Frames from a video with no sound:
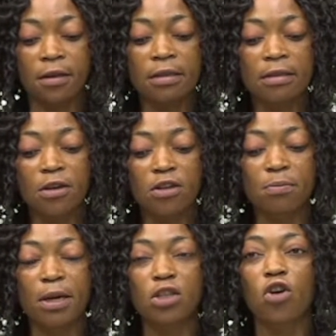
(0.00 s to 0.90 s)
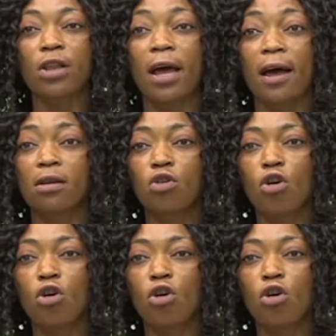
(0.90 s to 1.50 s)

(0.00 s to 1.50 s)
sales method and